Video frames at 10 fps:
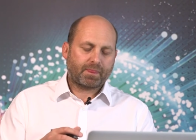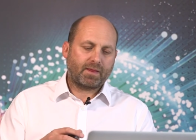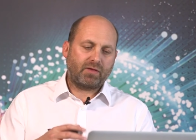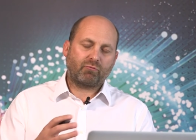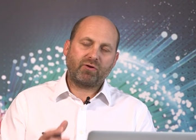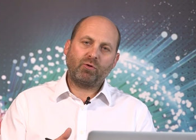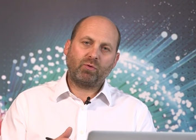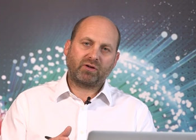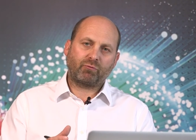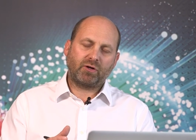In the real
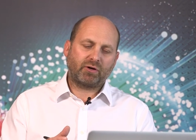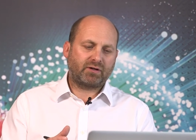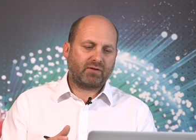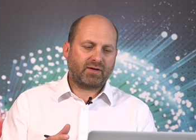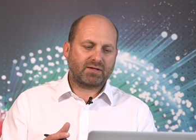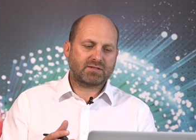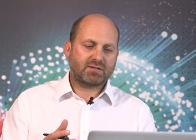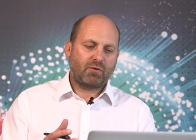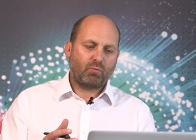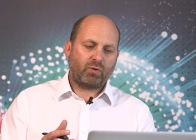world, if we're looking at this,
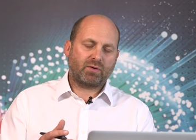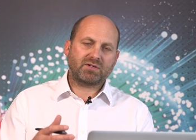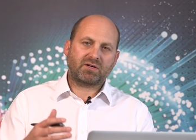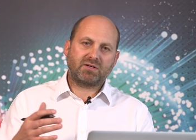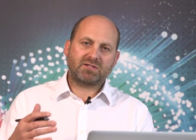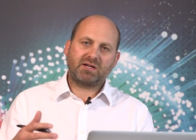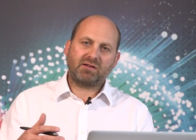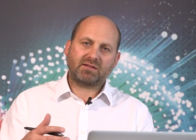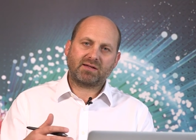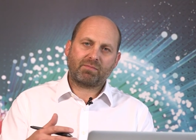we want to continue
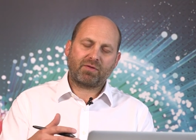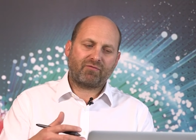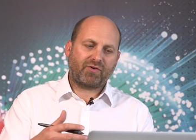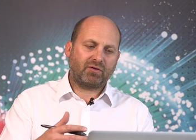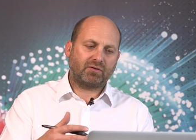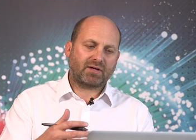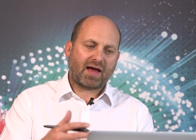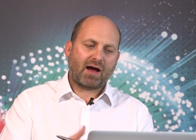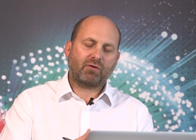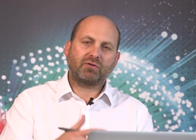that depth of field
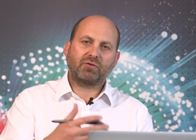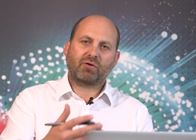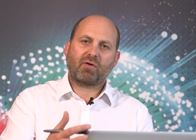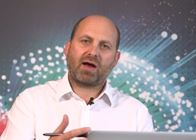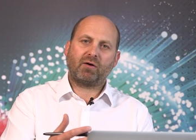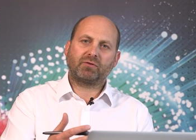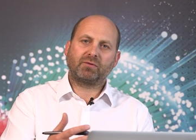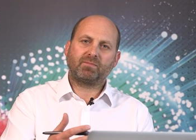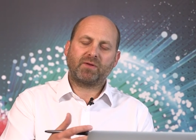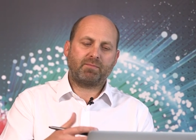out into the crowd.
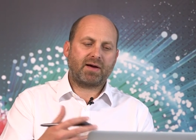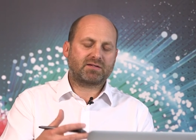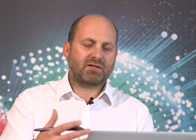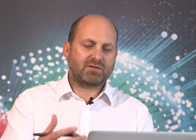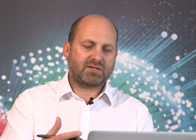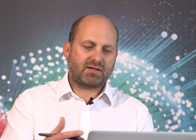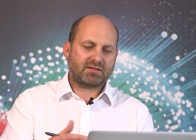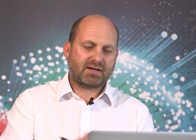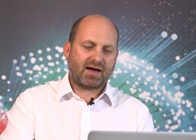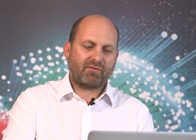It makes no sense
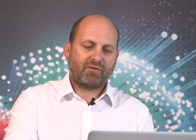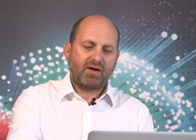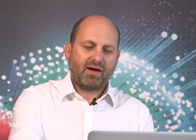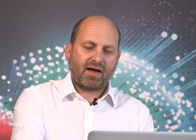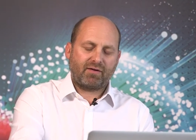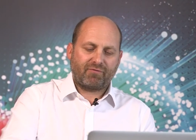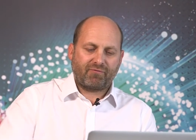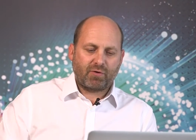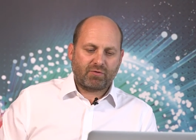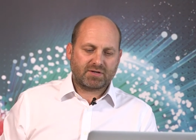to have a
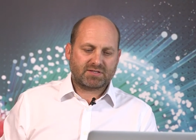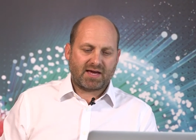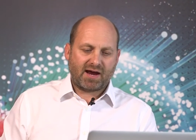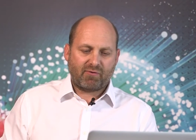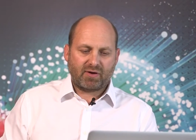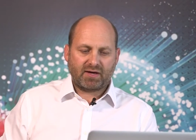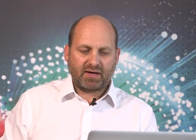focused area